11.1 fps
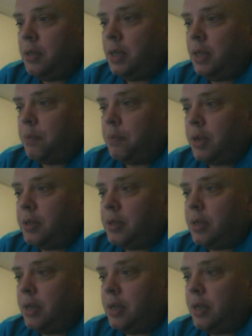Yellow
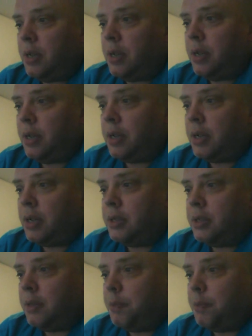Press, Hearst,